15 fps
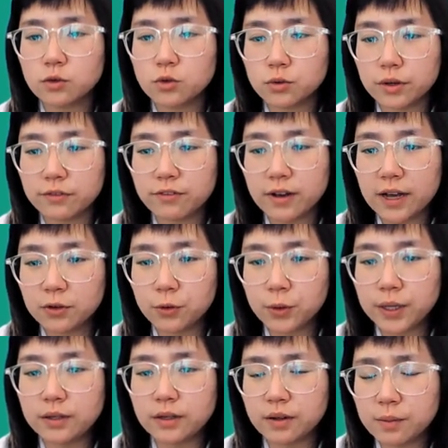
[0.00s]
to
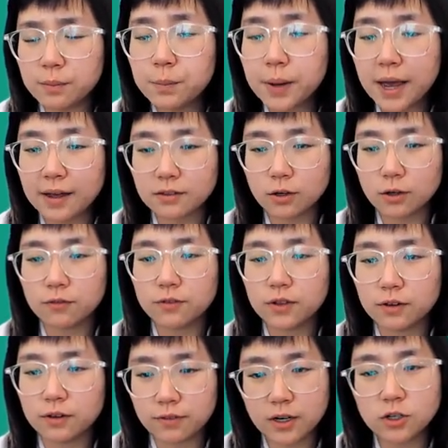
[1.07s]
evaluate the impact of
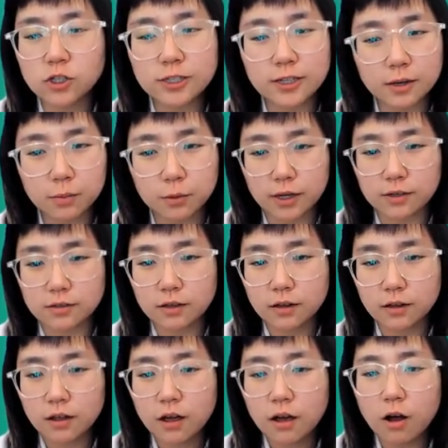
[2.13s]
LEVAIR Stabilize
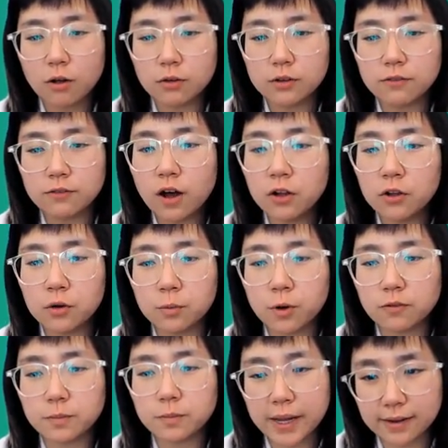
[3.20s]
on the volume
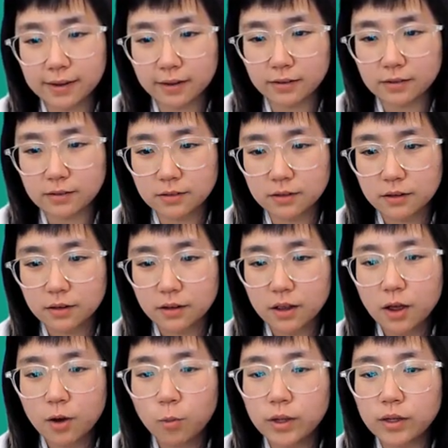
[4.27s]
of pancakes
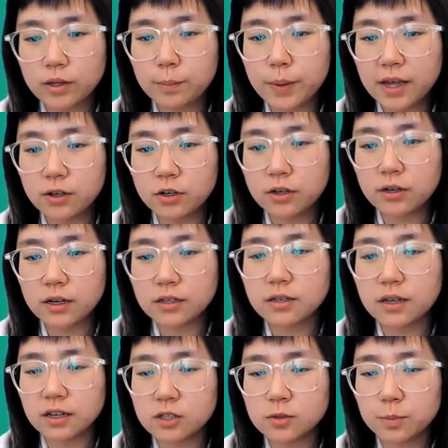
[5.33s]
when the batter is
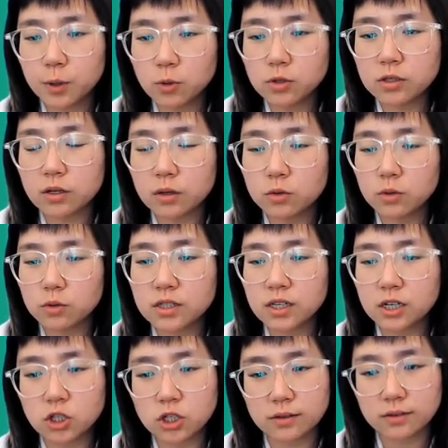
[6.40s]
exposed to
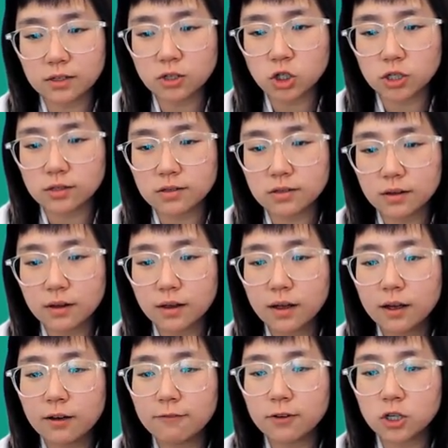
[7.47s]
such conditions
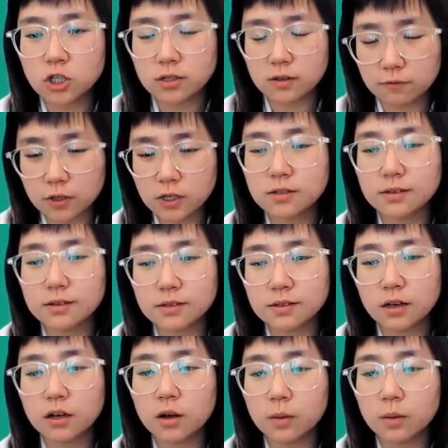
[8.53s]
versus
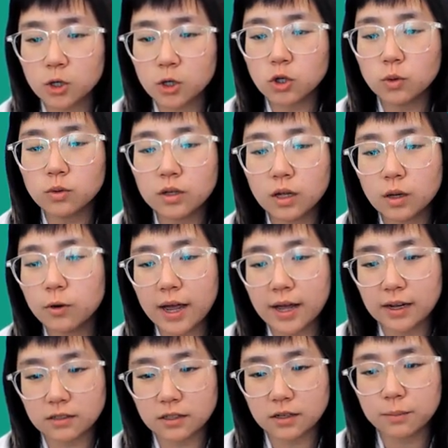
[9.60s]
a commercial
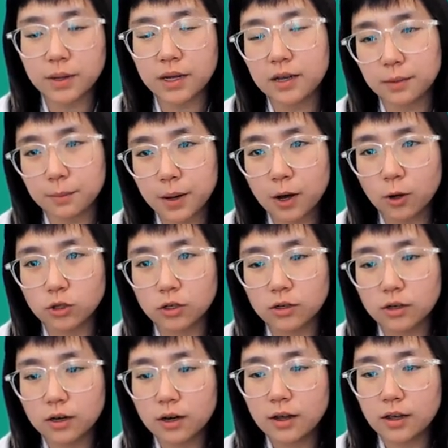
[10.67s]
double-acting baking powder
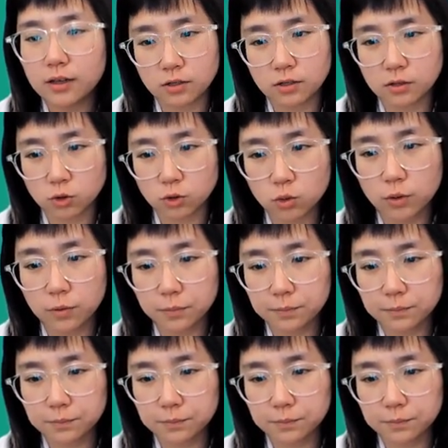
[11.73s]
as a control.